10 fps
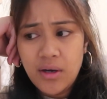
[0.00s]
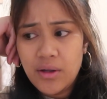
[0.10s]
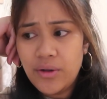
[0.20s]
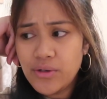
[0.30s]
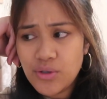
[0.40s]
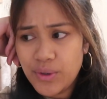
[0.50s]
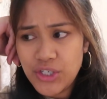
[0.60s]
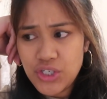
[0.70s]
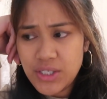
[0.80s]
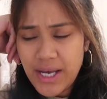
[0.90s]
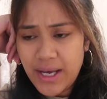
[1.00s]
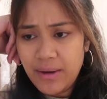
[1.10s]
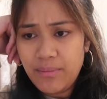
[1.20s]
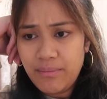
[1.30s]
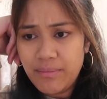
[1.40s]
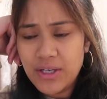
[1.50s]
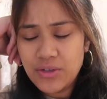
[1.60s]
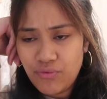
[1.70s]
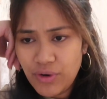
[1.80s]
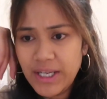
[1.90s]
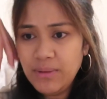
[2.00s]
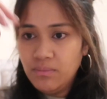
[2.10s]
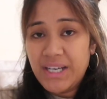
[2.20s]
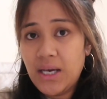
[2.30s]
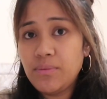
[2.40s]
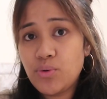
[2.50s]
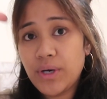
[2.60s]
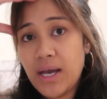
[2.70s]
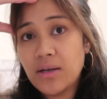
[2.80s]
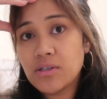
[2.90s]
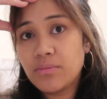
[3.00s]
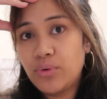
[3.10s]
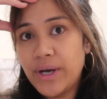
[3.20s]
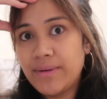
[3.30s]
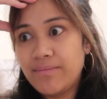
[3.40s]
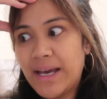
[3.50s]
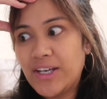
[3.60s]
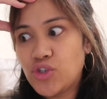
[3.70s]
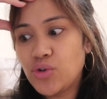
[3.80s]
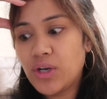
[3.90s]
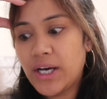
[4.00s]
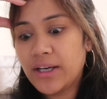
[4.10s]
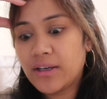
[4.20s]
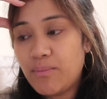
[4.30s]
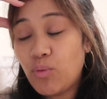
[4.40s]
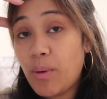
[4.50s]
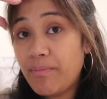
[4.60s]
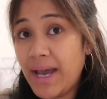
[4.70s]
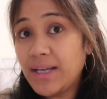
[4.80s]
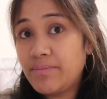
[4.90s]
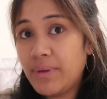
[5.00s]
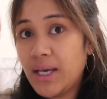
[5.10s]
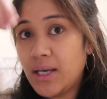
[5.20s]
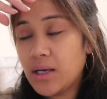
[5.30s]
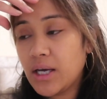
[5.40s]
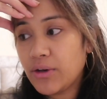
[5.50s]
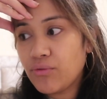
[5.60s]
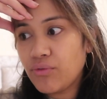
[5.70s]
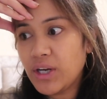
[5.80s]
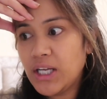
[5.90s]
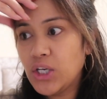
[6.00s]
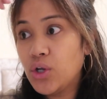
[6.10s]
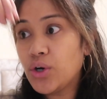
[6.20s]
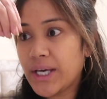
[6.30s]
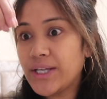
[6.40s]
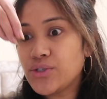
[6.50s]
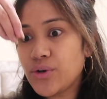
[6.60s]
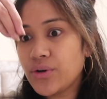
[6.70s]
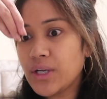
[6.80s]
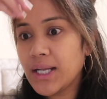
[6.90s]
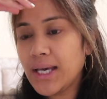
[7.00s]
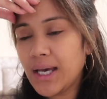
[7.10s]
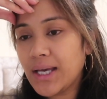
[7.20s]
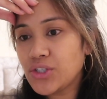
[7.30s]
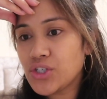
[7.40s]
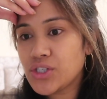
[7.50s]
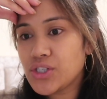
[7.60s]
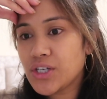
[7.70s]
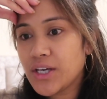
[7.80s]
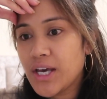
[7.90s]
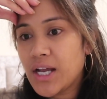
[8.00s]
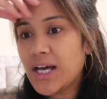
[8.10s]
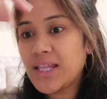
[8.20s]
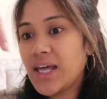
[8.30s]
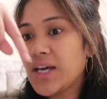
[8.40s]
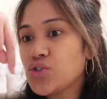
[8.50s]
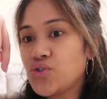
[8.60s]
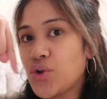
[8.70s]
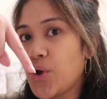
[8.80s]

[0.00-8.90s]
Those questions, it really keeps you accountable and makes you like, well, made me like really look internally and just like, there's